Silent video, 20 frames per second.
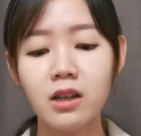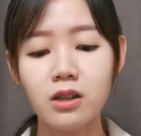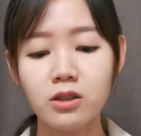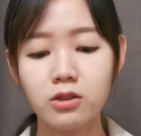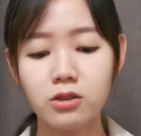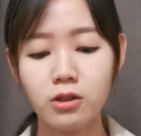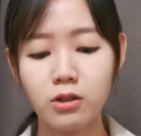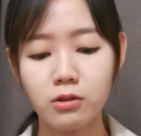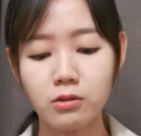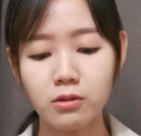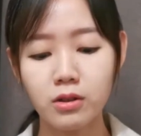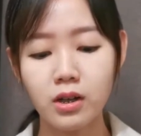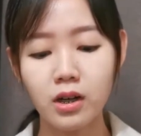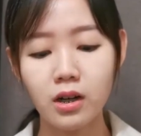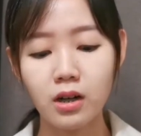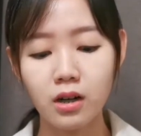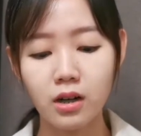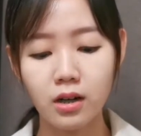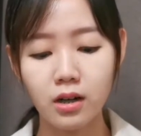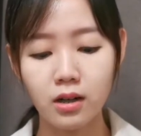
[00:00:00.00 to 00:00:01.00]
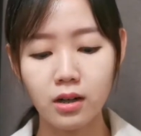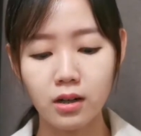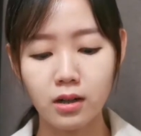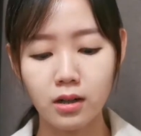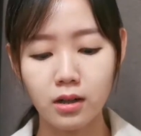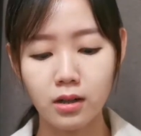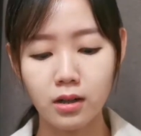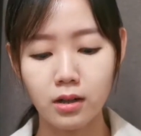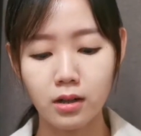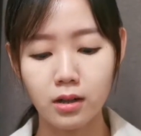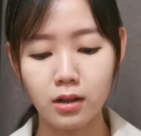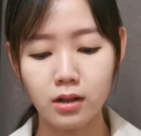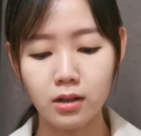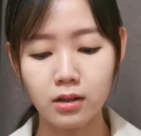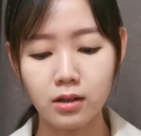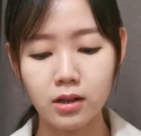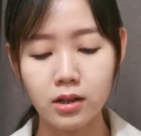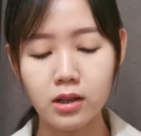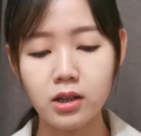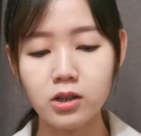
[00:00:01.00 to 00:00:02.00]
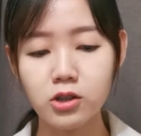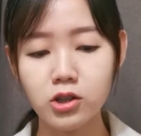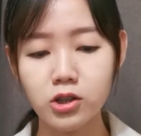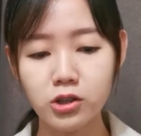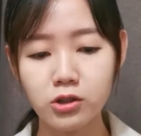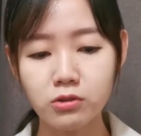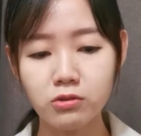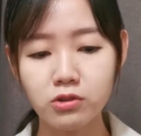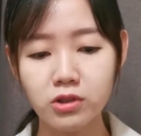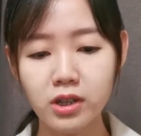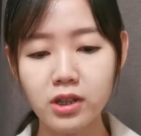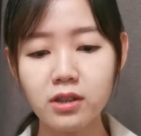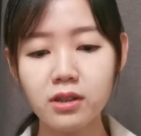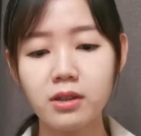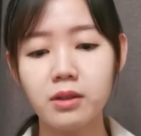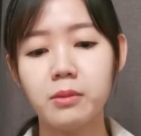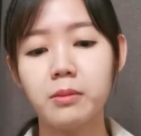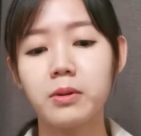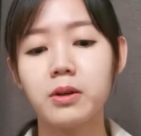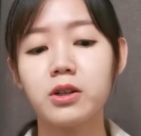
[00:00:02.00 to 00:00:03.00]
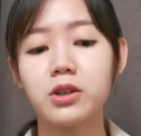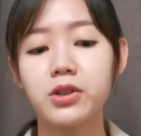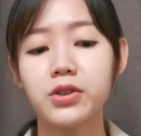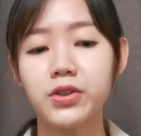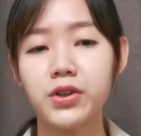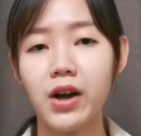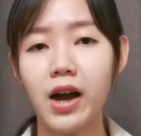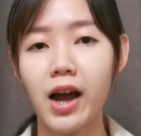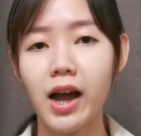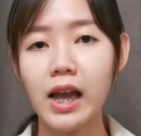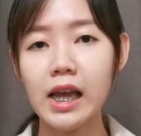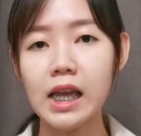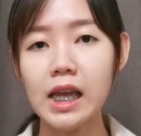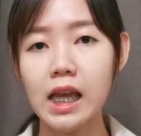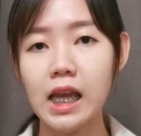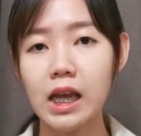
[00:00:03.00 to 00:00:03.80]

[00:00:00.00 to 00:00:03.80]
So the children cry.